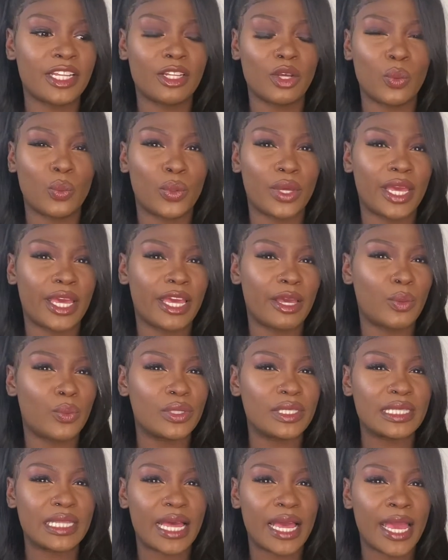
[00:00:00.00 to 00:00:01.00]
the wig
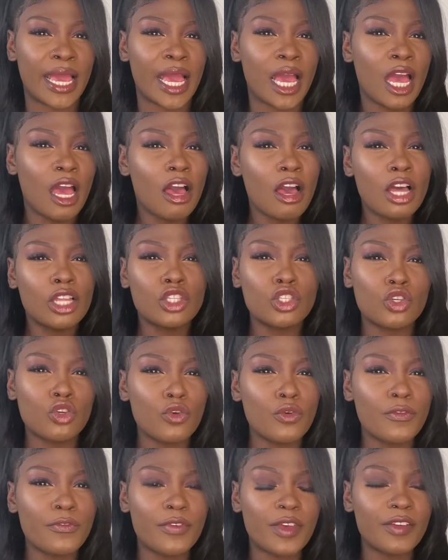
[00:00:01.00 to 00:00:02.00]
was like
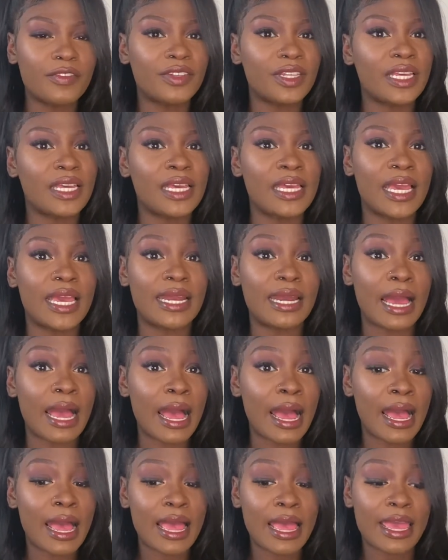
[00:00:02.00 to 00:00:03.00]
250 and
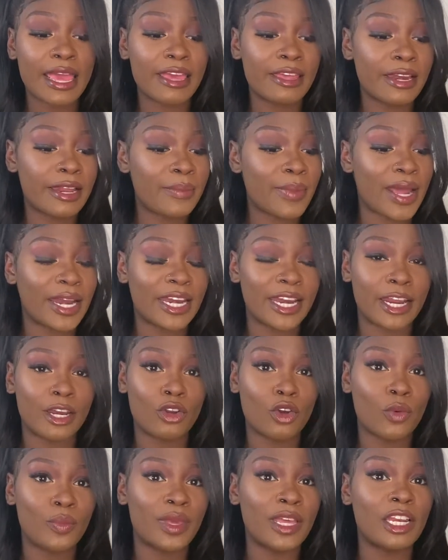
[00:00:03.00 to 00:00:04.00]
I anybody that
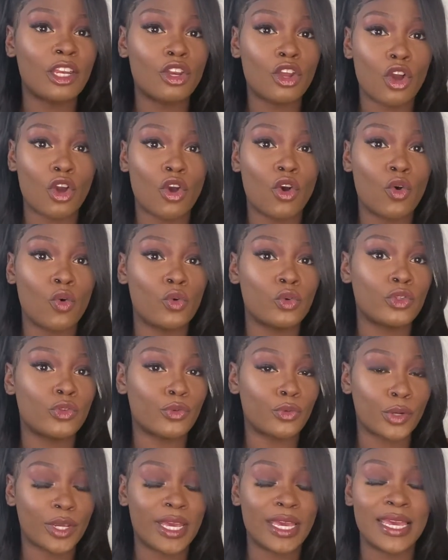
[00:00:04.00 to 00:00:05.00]
know me knows
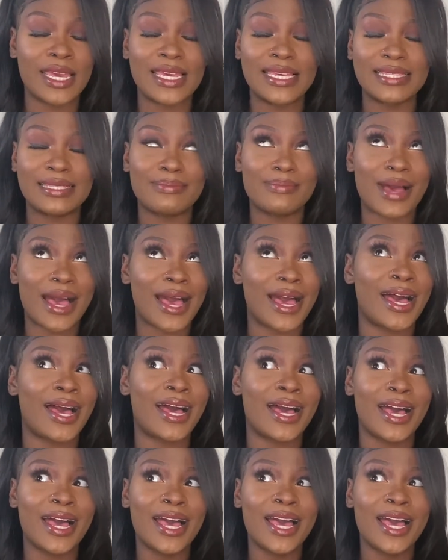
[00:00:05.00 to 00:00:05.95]
red is my